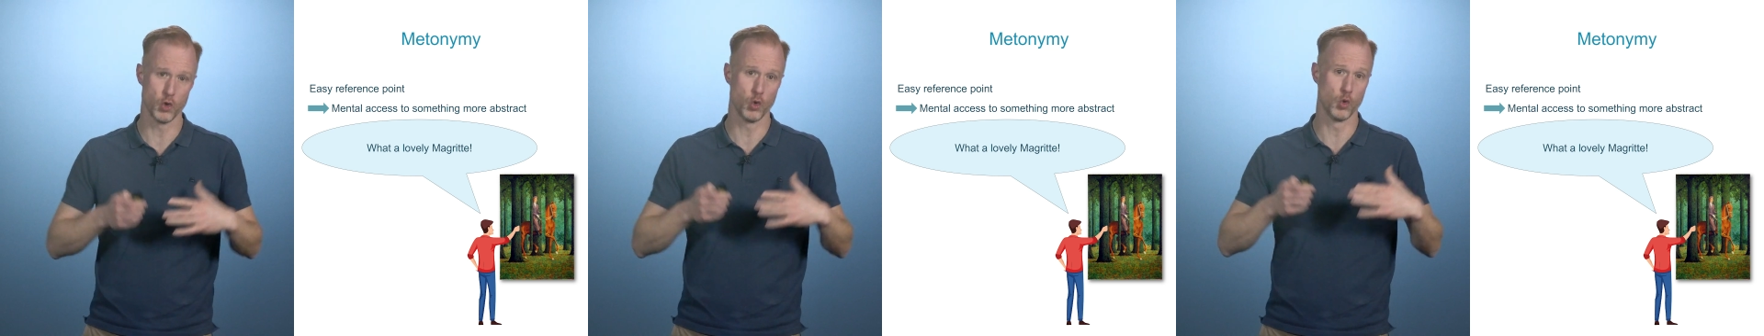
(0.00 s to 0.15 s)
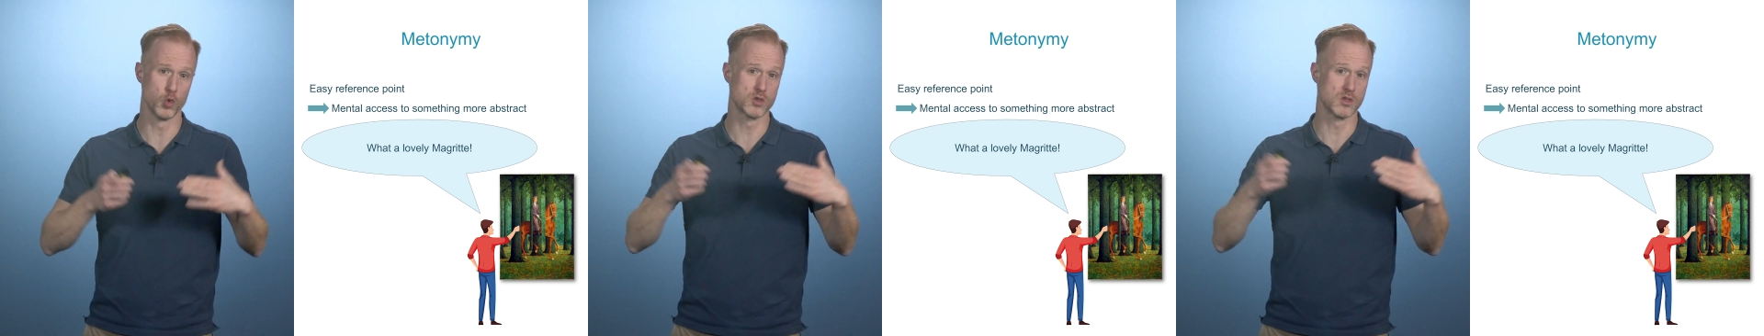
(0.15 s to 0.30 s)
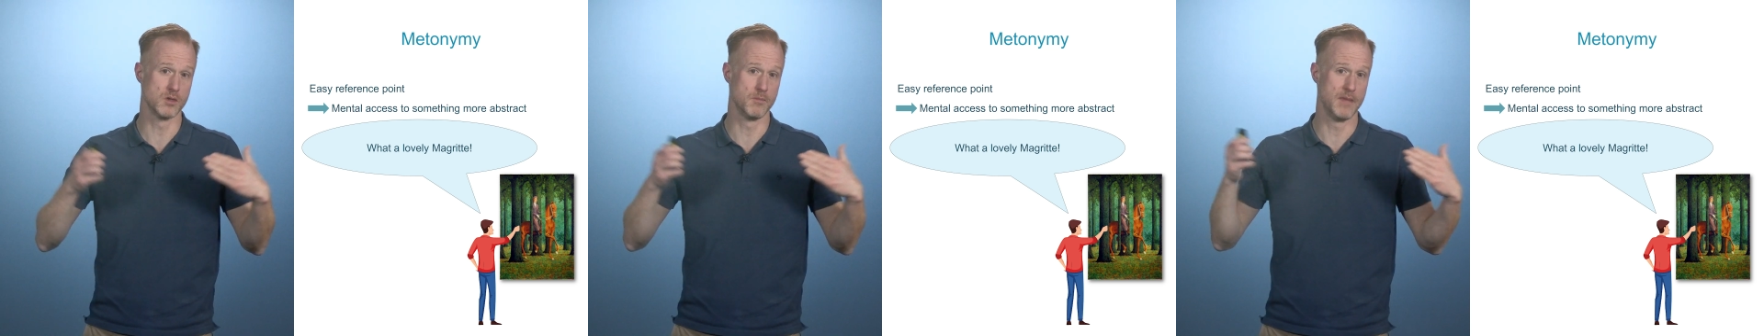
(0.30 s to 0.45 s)

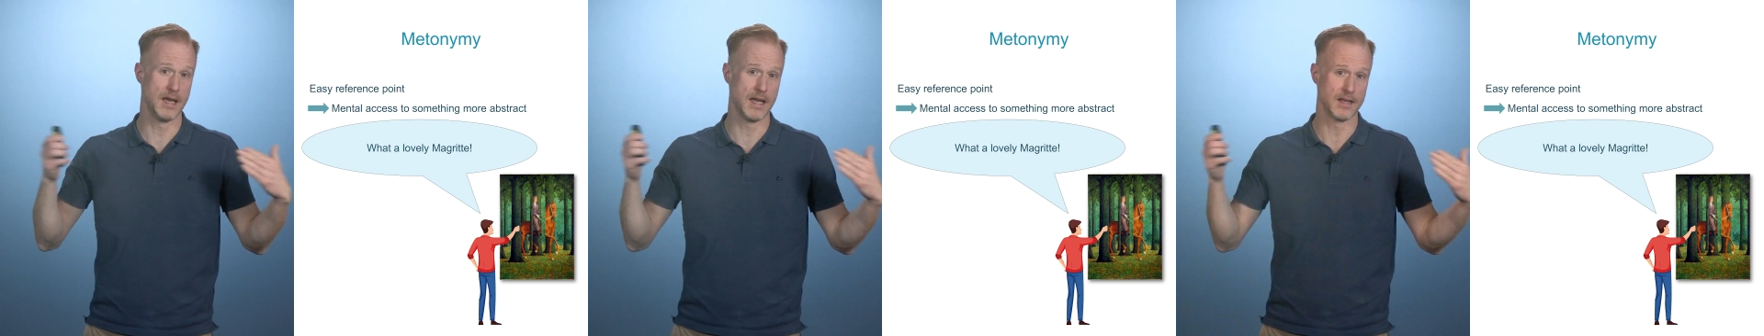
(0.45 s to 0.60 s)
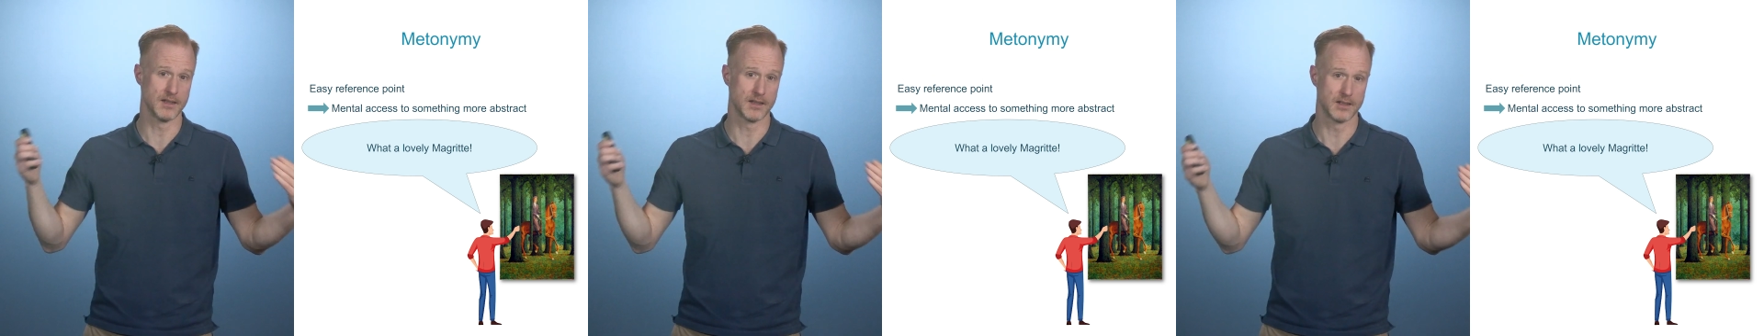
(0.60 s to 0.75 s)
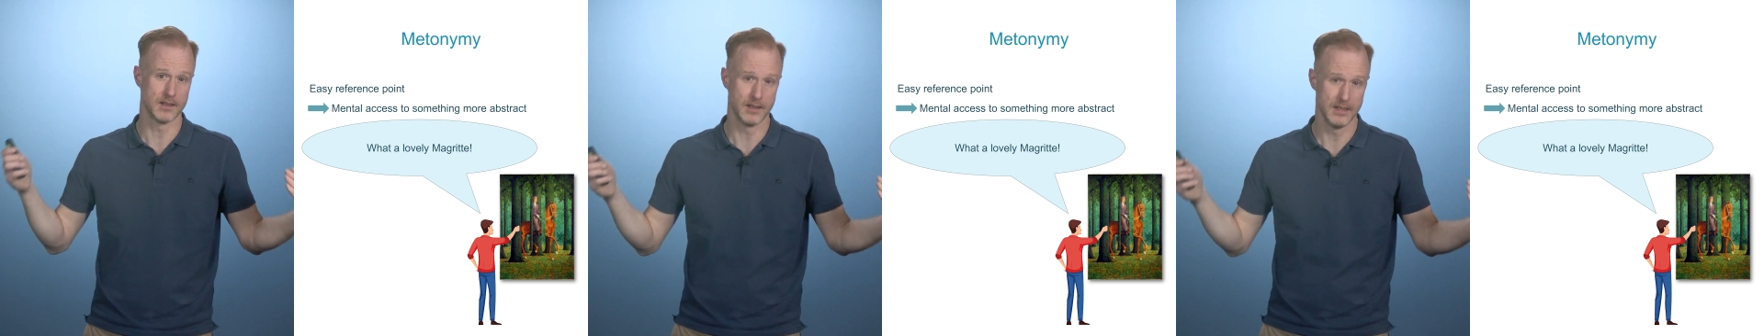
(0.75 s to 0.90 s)

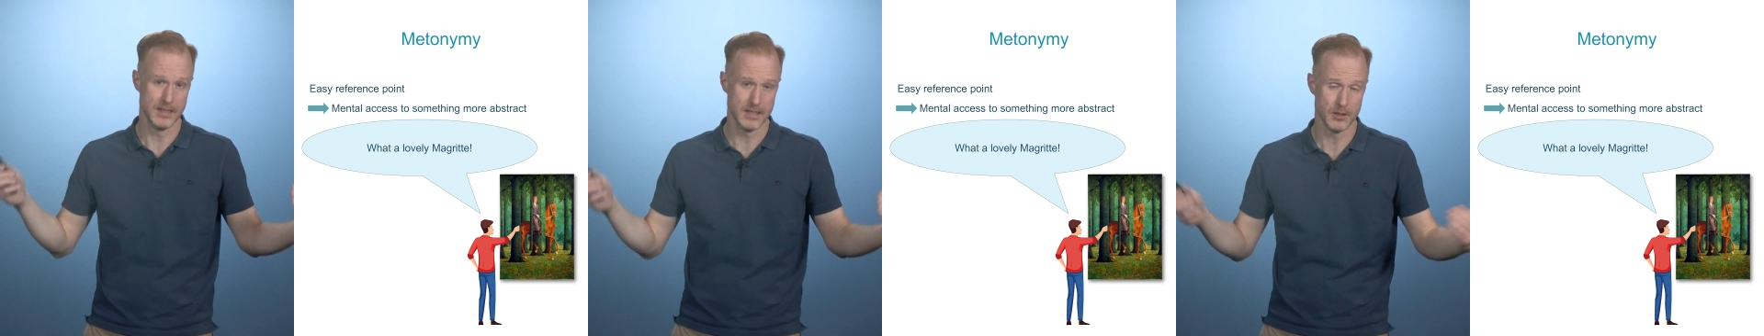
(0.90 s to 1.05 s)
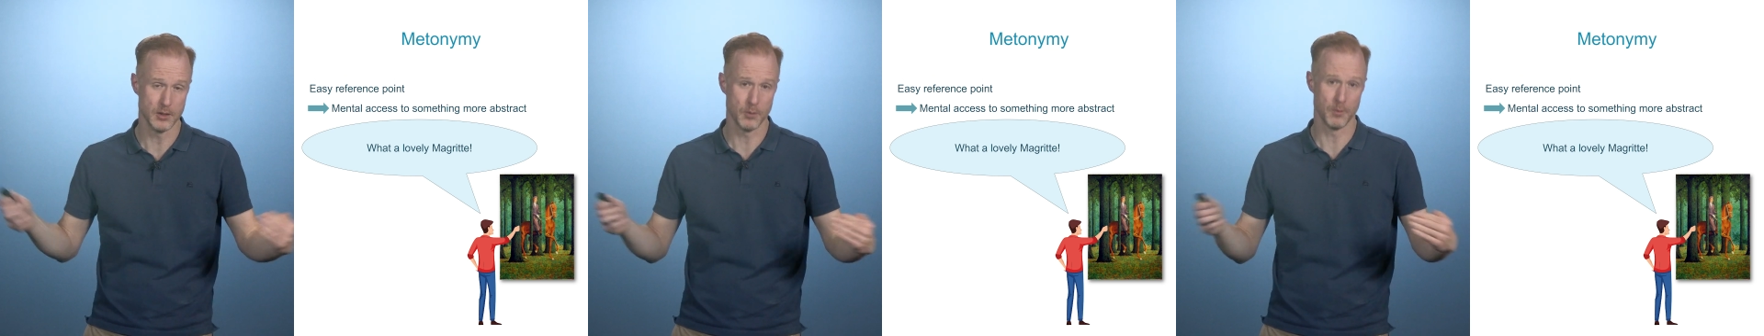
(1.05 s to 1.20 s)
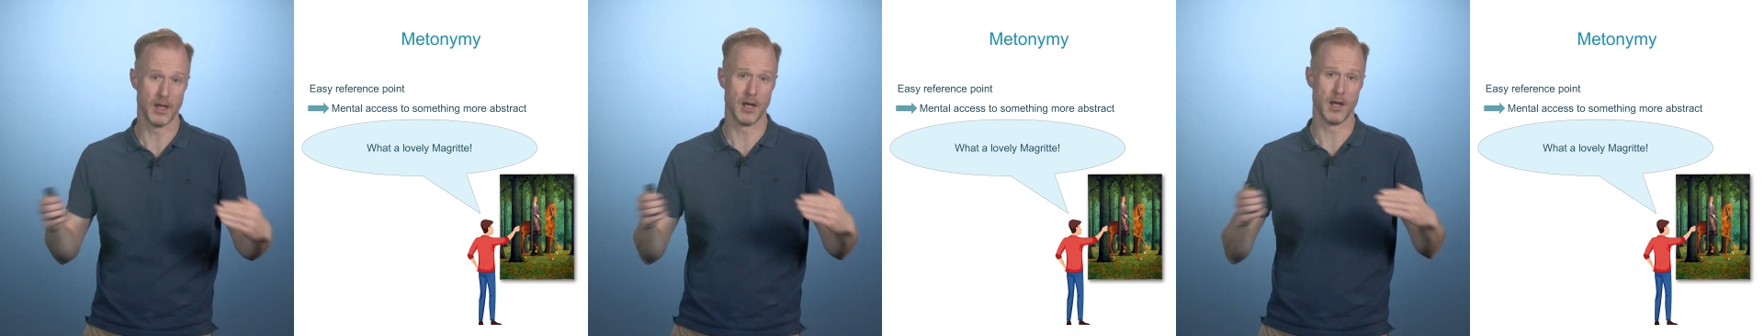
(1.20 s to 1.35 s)
automatically
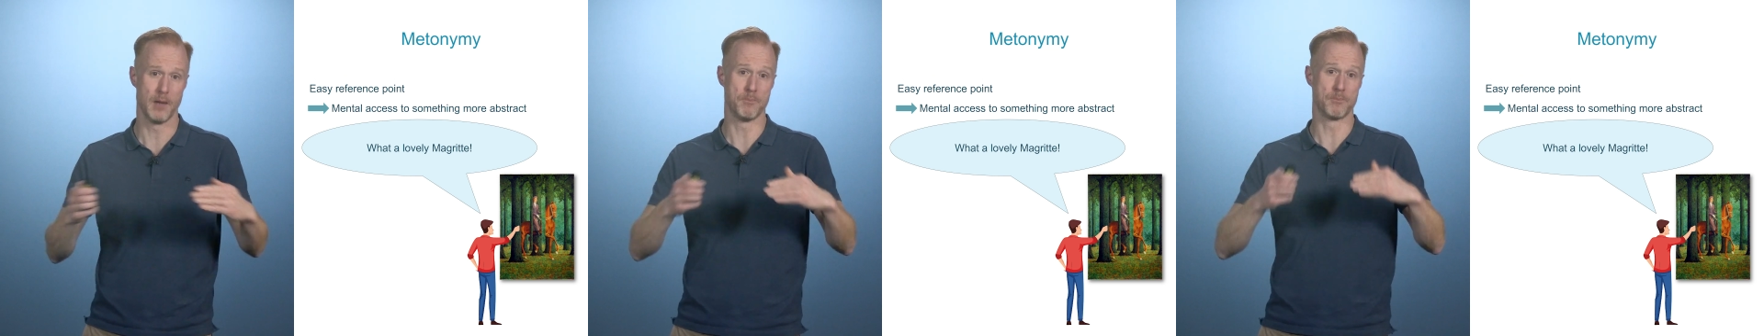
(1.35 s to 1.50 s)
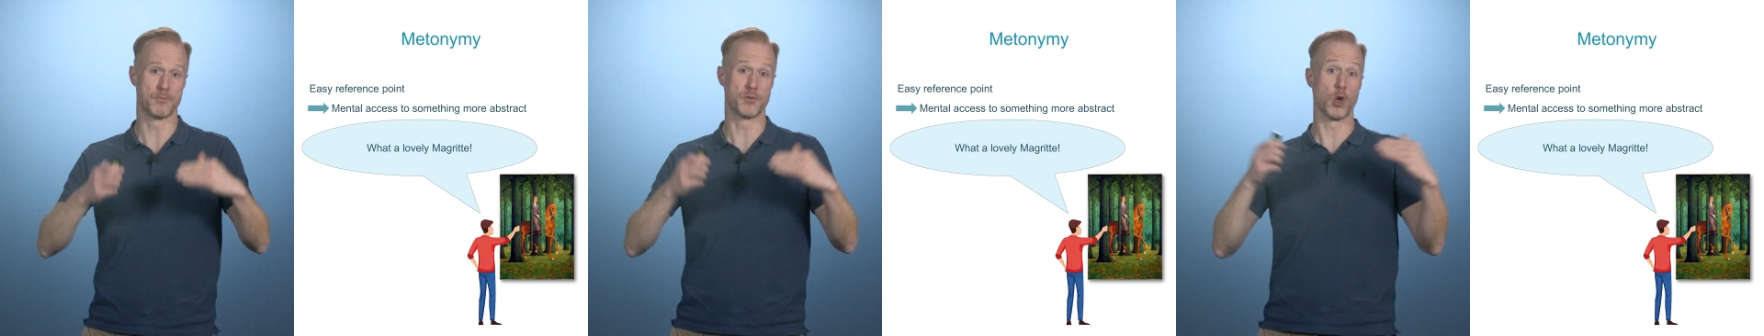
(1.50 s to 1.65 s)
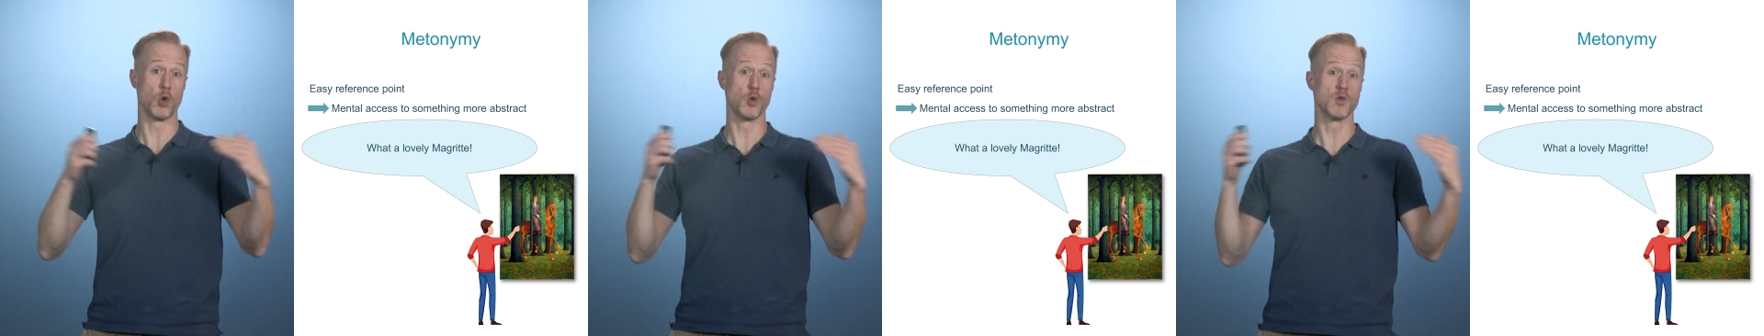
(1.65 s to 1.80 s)

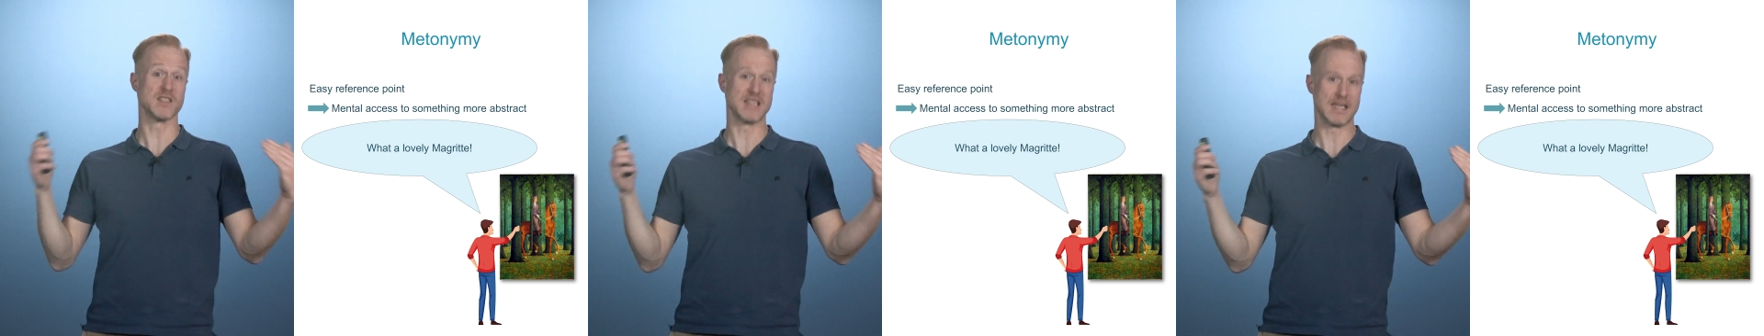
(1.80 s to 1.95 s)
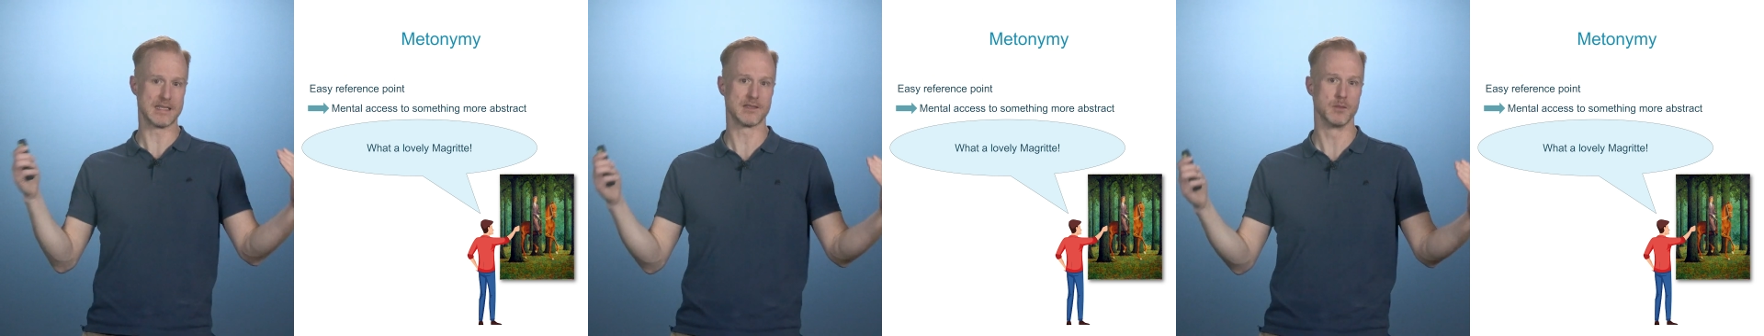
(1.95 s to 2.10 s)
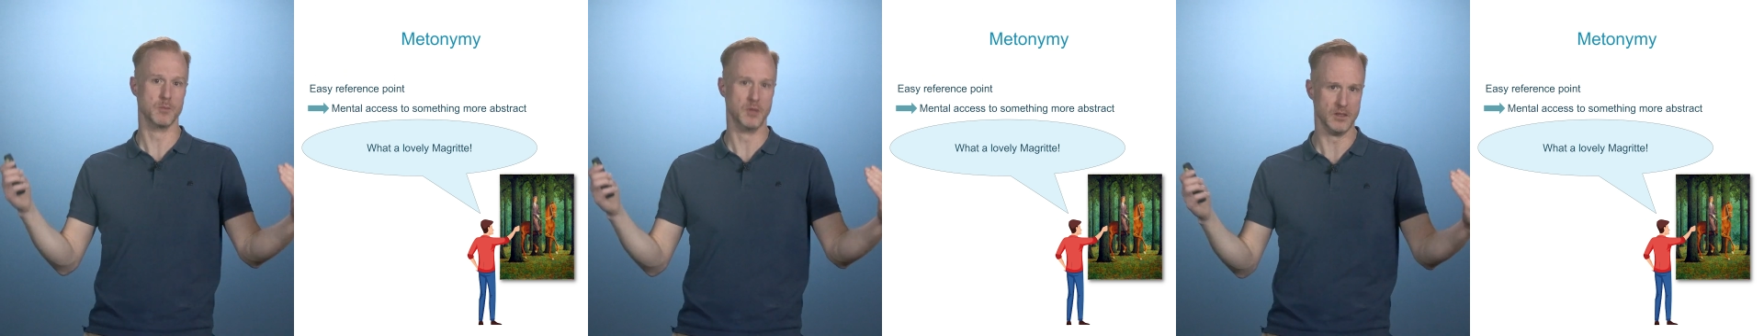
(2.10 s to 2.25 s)

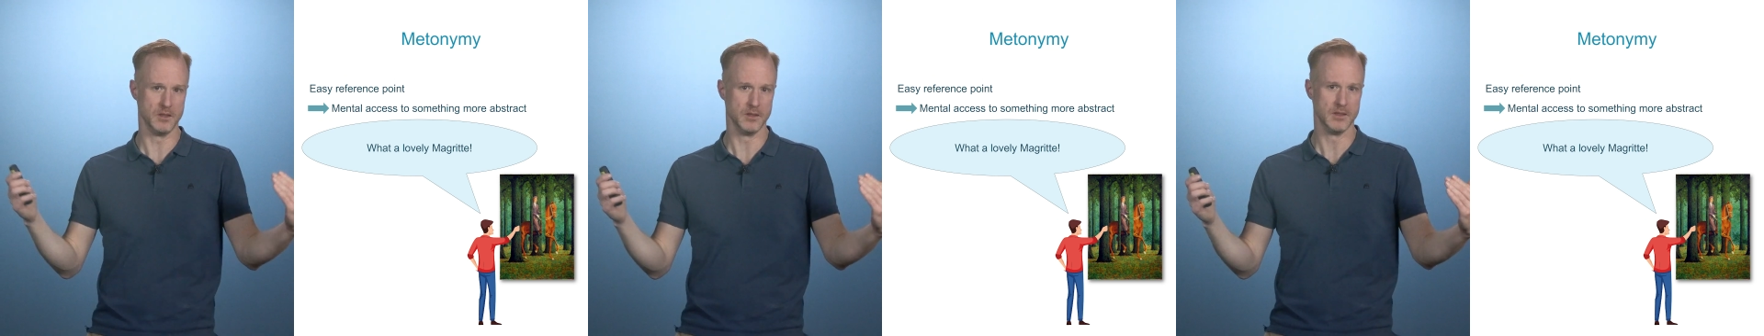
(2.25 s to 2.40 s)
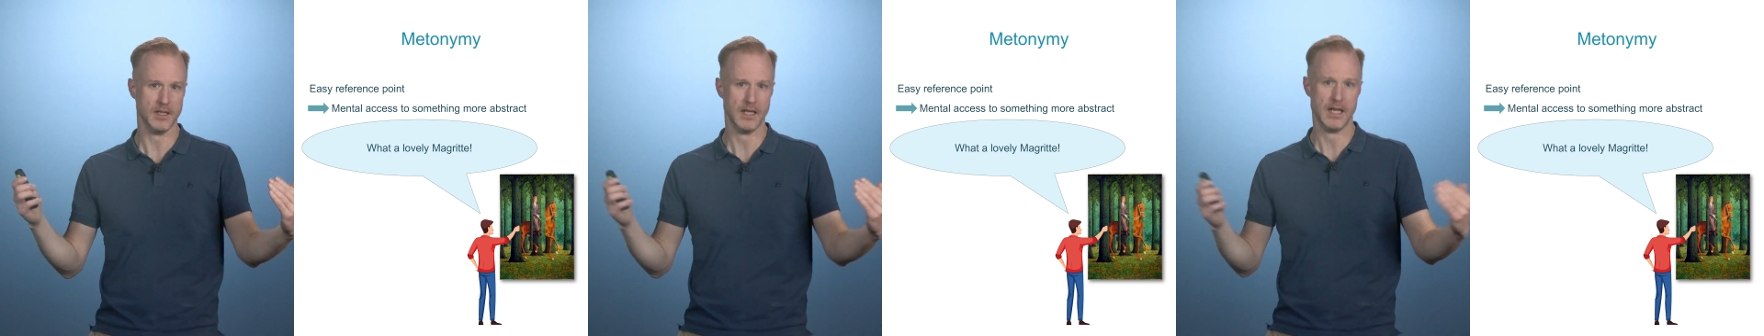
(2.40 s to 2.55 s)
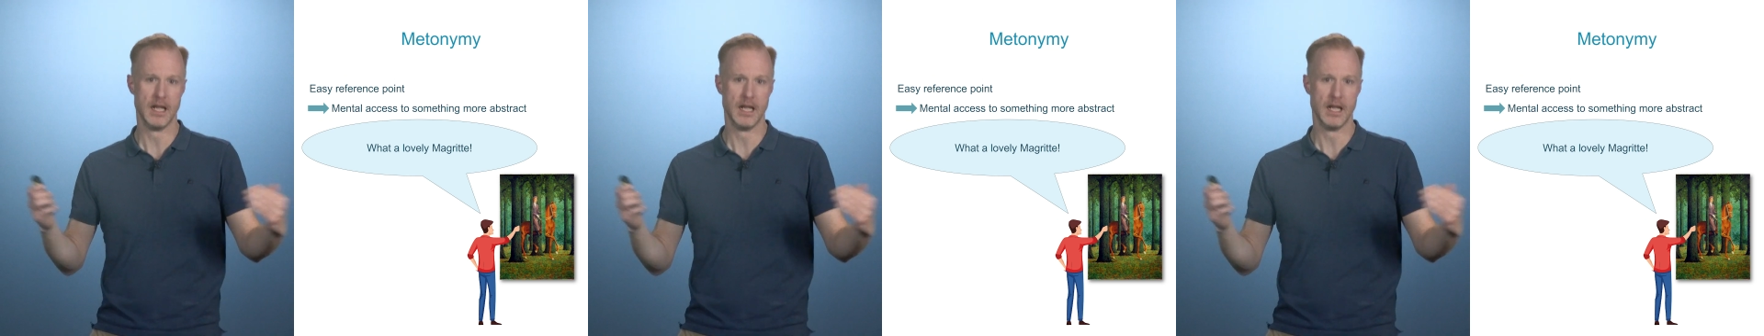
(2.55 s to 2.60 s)
processable.